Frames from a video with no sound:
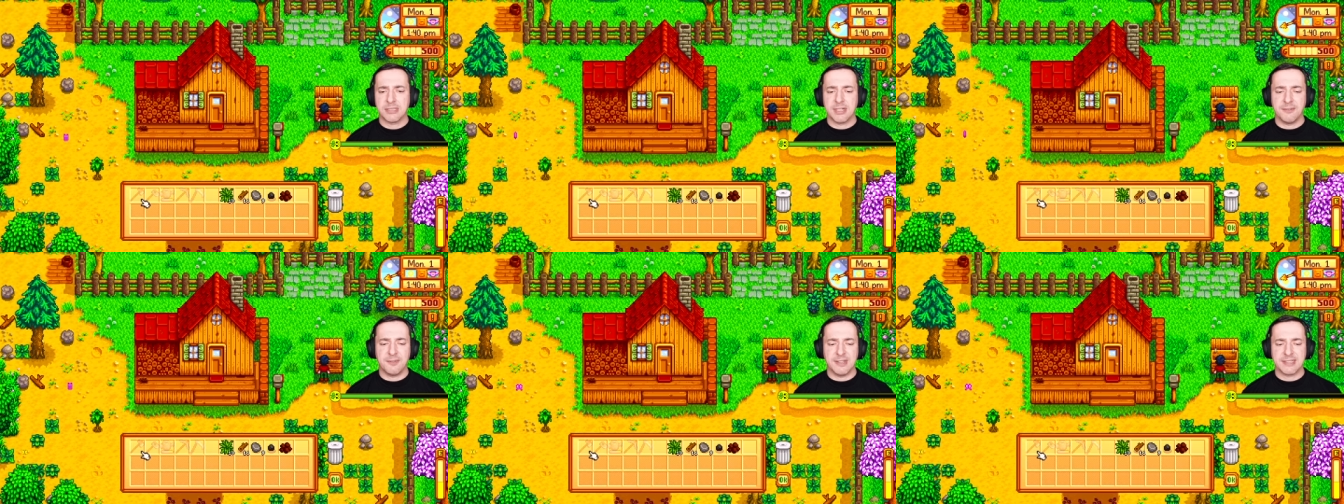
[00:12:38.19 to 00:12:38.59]

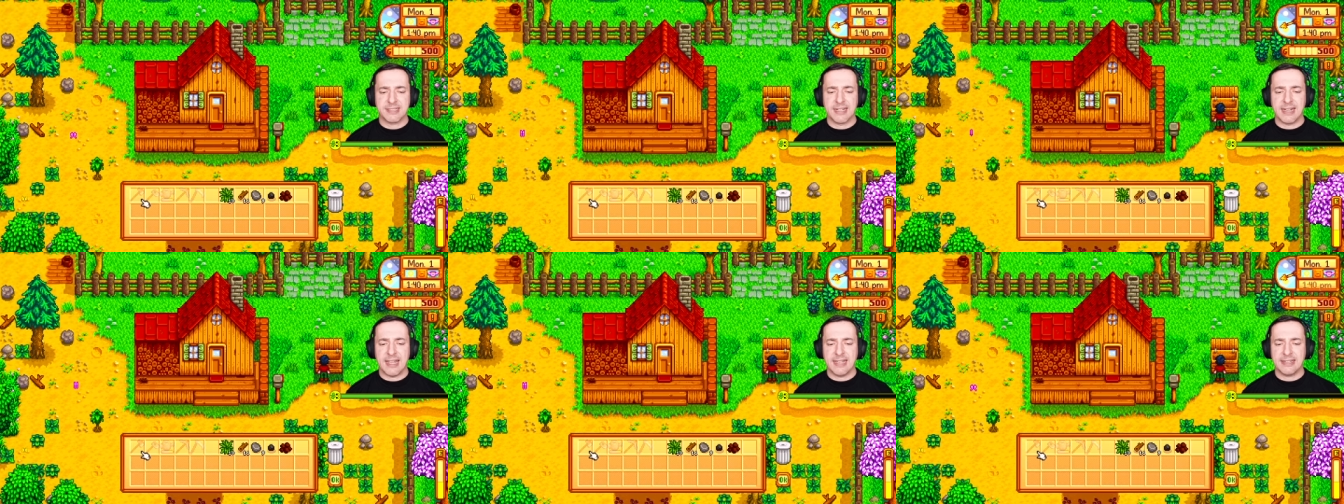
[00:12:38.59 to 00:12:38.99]
So if we
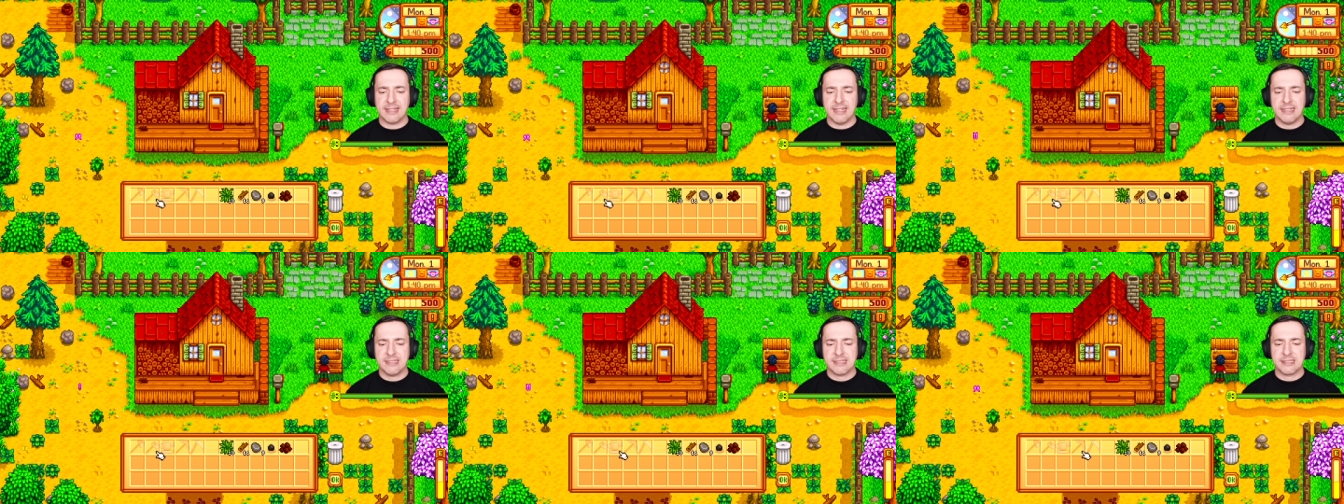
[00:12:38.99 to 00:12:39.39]
select
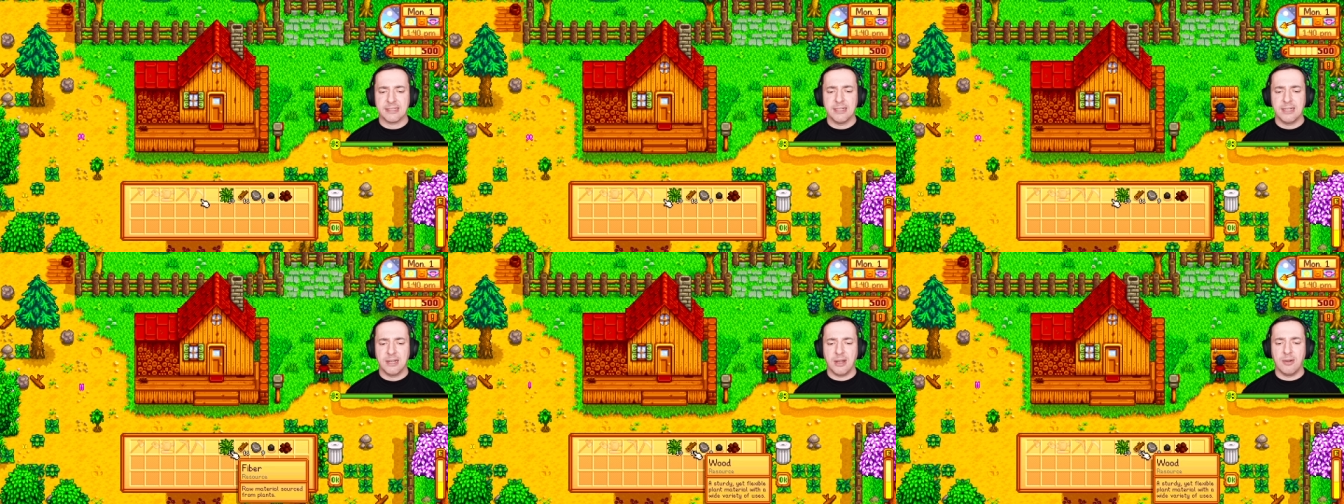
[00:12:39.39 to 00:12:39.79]
this,
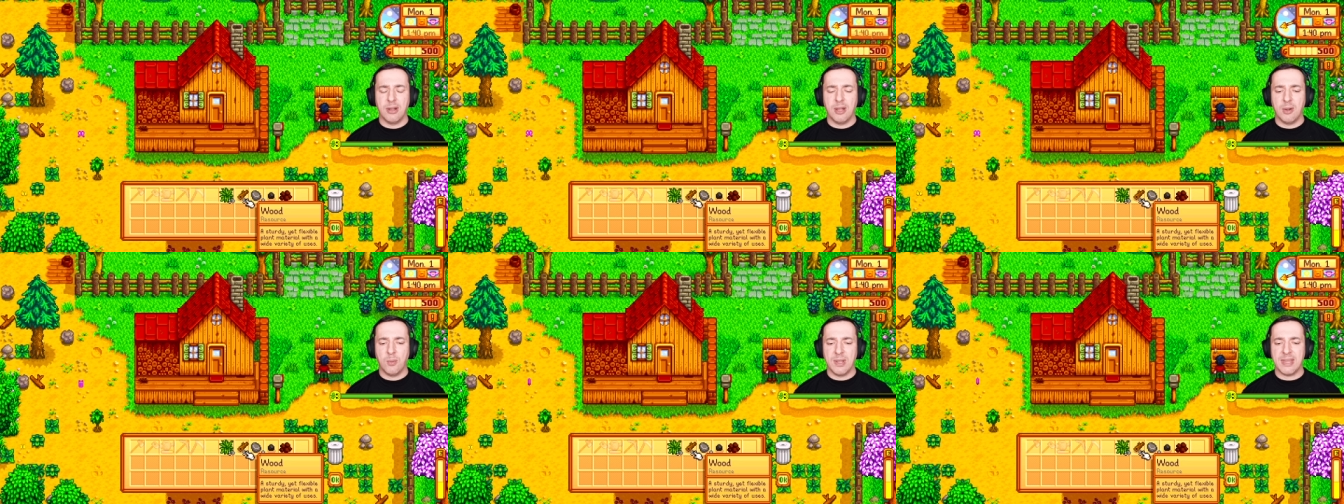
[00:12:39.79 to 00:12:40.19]

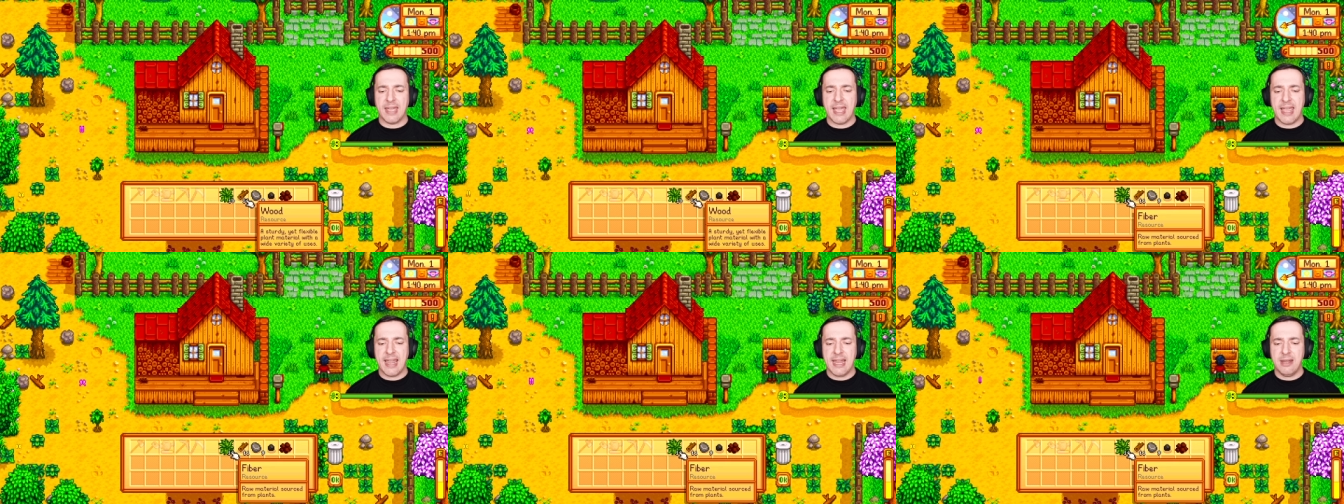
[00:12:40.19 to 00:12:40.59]
uh, with
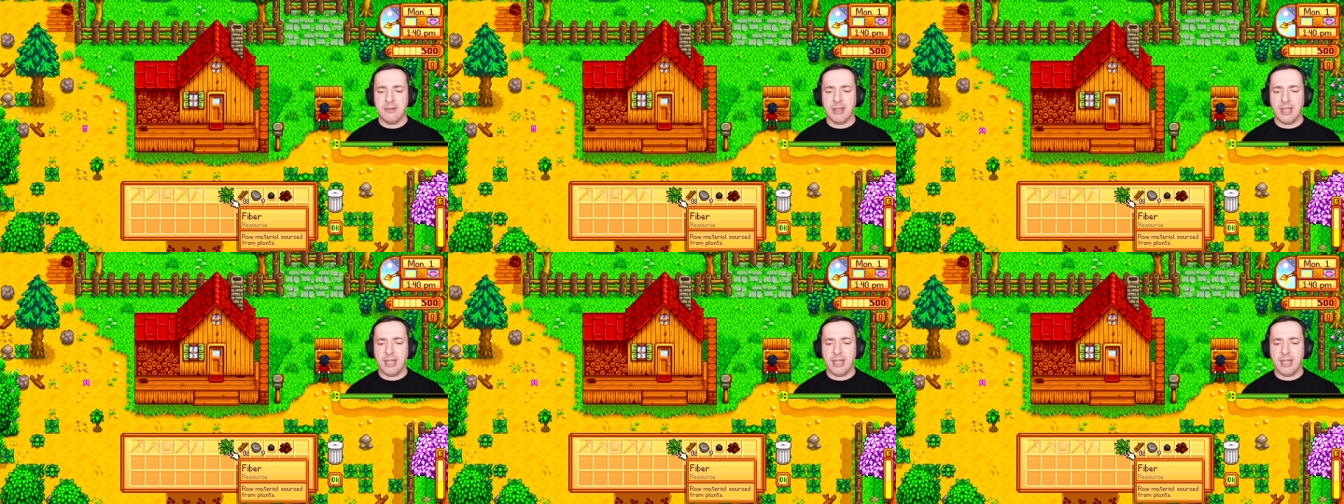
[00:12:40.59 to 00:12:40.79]
A,